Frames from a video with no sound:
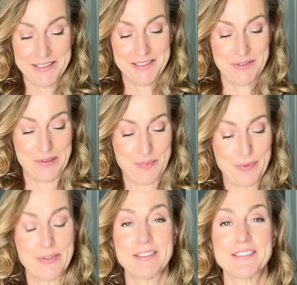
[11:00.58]
she's a
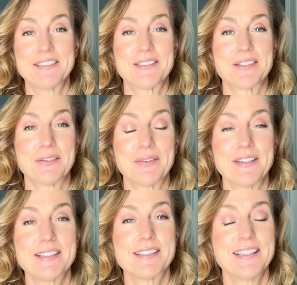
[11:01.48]
reporter, she's done all
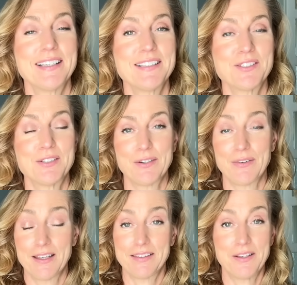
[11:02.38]
these things, you
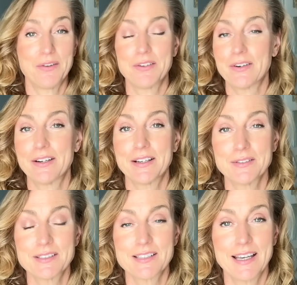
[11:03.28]
know, that the other
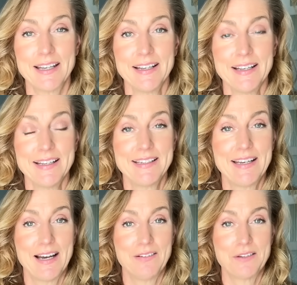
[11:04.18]
article said,
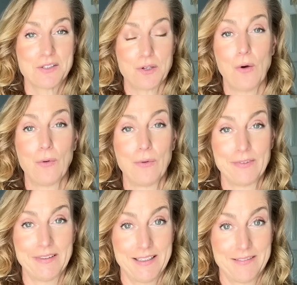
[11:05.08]
now it's
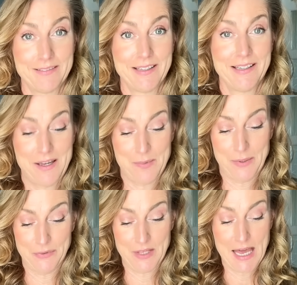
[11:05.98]
only
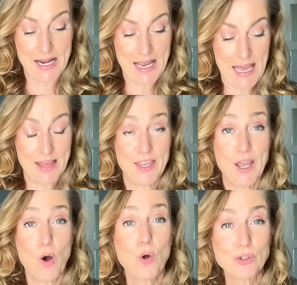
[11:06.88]
about that. And
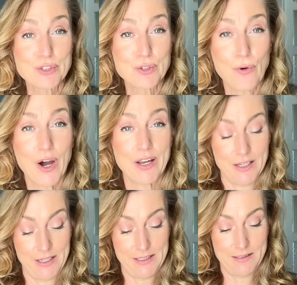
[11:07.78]
they're also
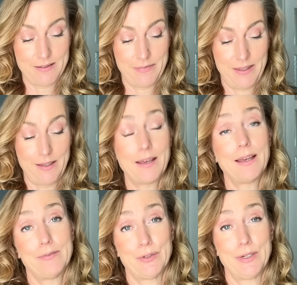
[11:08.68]
highlighting something
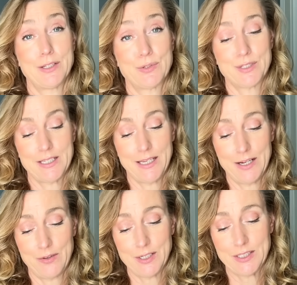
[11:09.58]
very interesting
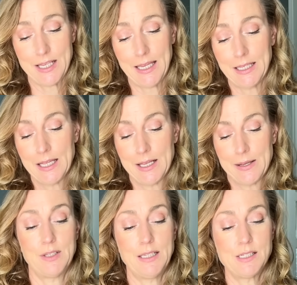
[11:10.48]
here. They're saying
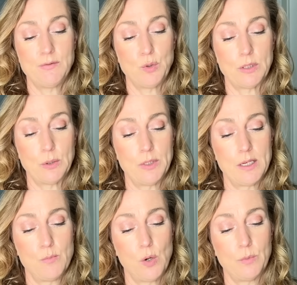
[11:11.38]
the interview
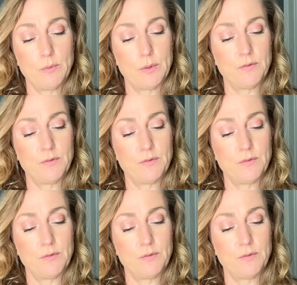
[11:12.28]
included a moment